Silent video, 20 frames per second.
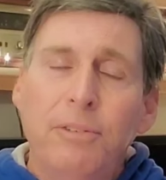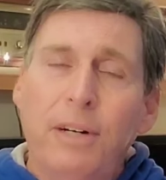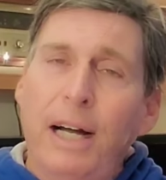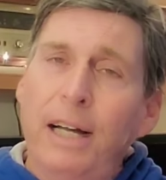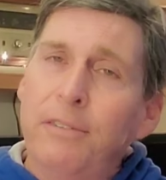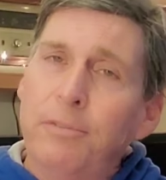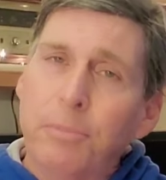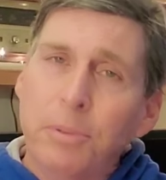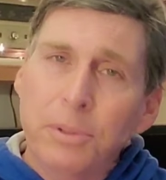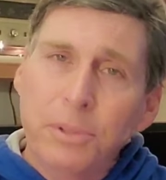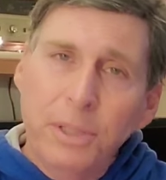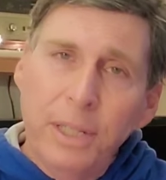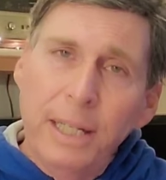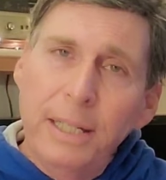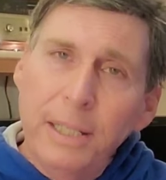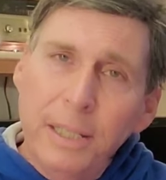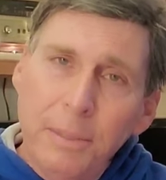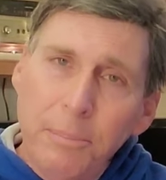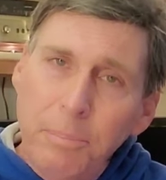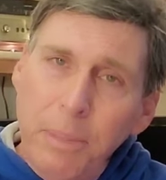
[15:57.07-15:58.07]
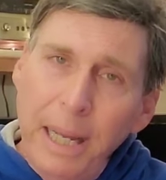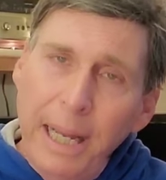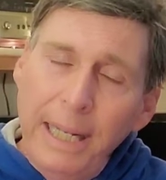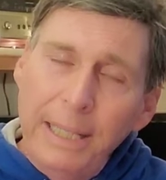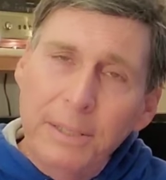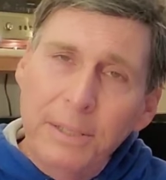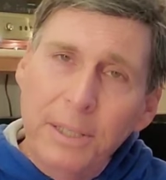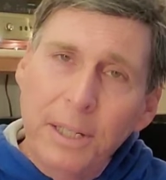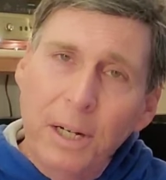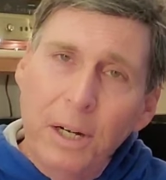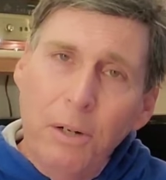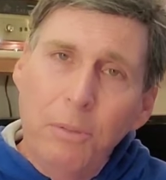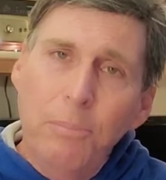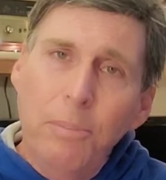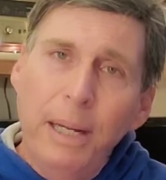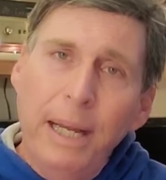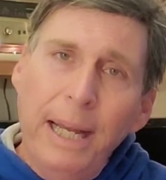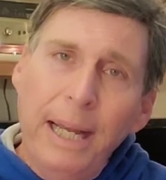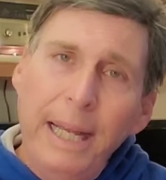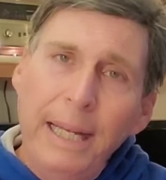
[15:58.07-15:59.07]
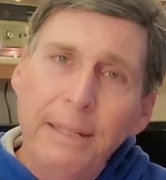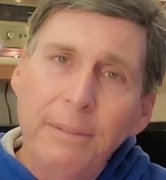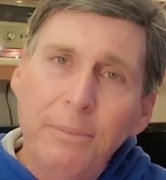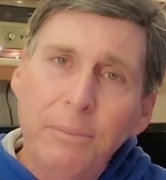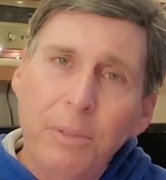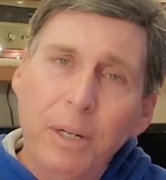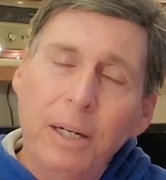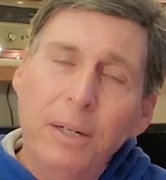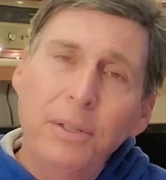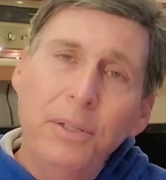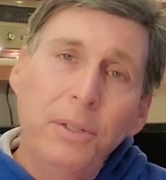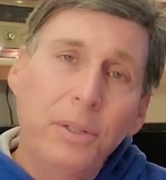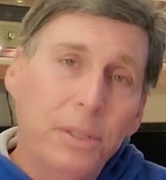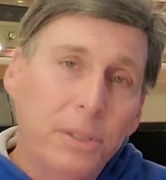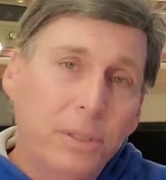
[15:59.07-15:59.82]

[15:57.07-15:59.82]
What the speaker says: 5% of the banks go bad. Well, you